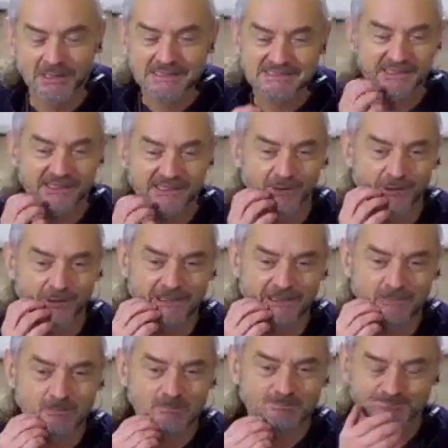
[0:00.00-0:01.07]
So,
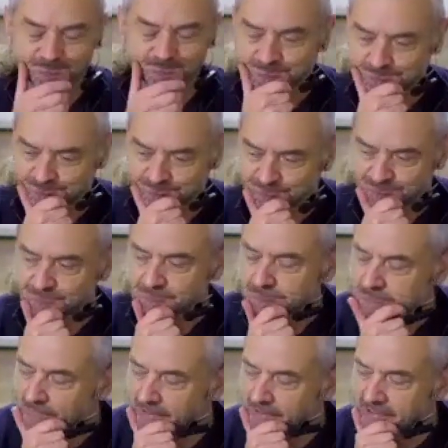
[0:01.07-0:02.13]
um,
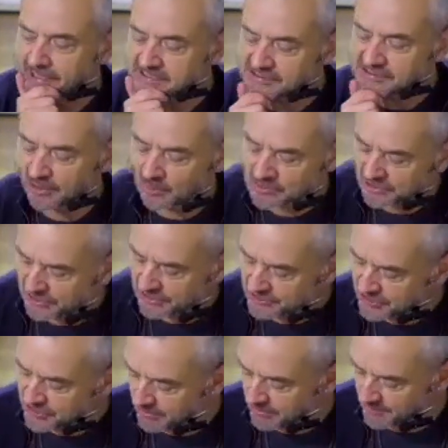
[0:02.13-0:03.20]
yes, yeah, so I wanted to
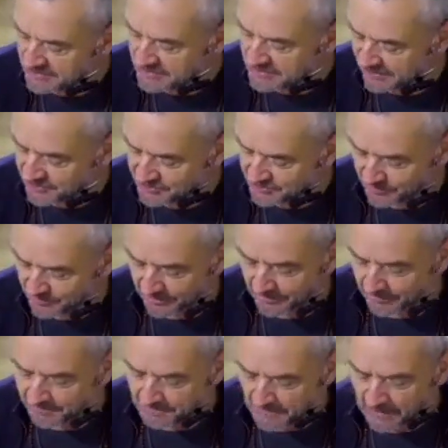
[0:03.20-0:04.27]
share a meditation with you.